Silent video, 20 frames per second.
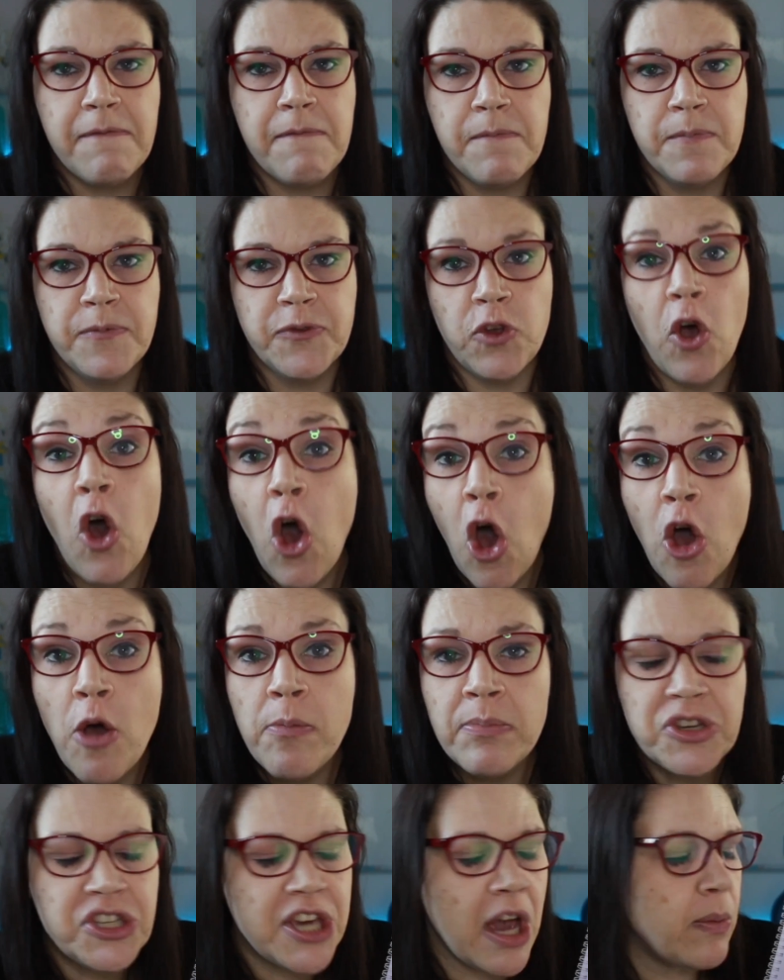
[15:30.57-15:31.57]
term,
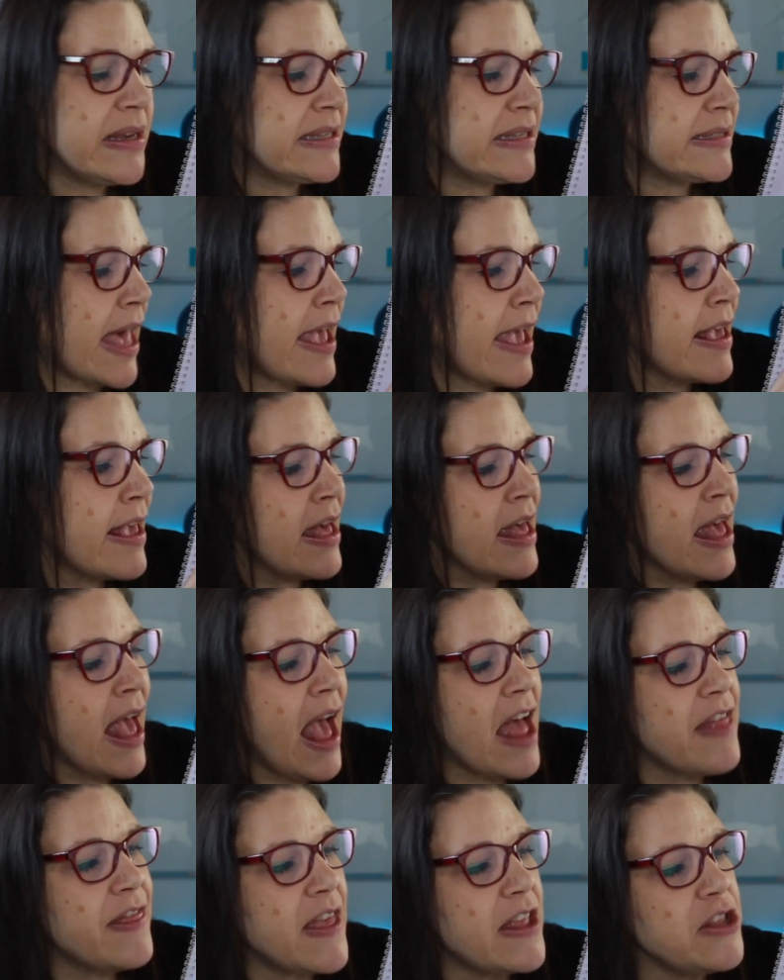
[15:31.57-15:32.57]
shall we say.
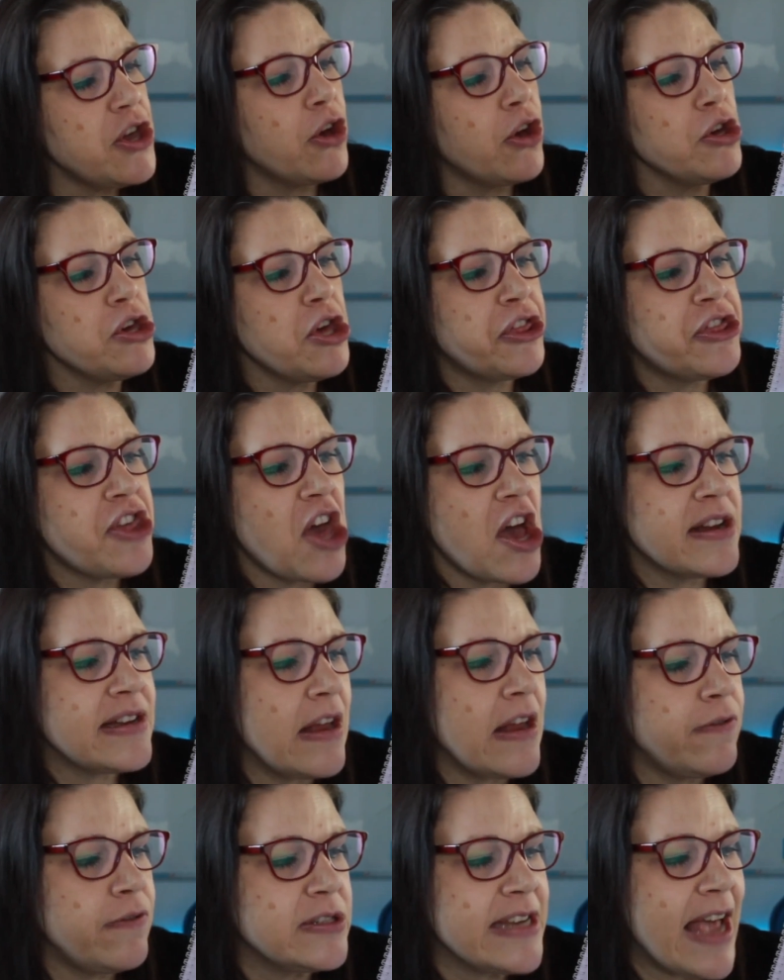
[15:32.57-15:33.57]
And then you've got your third
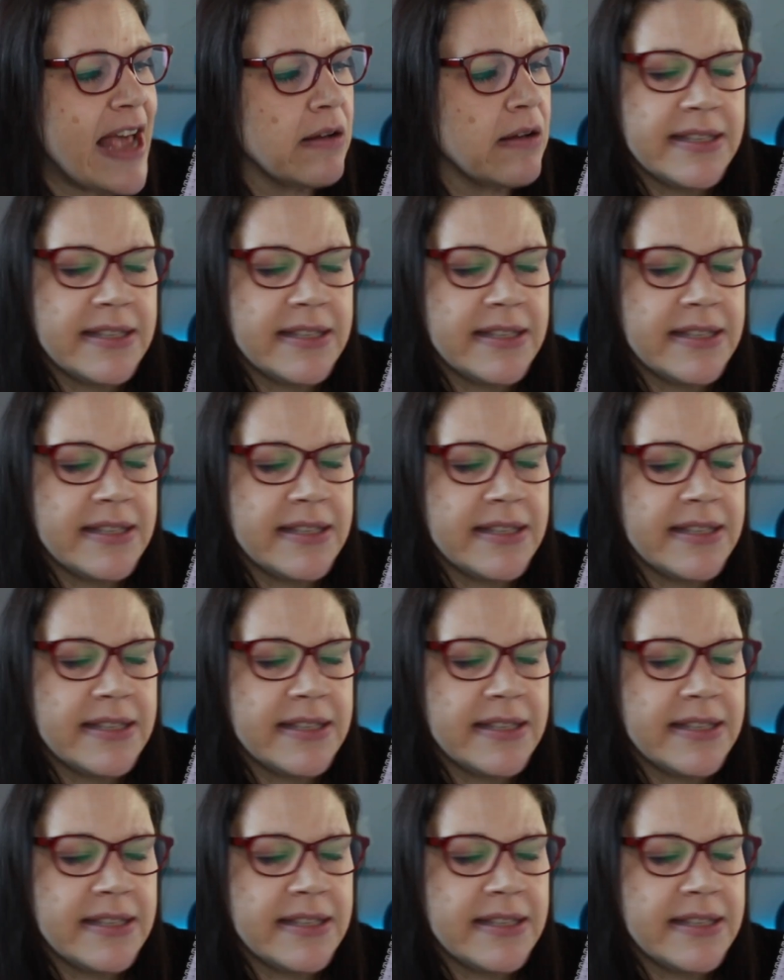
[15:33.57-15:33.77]
level down.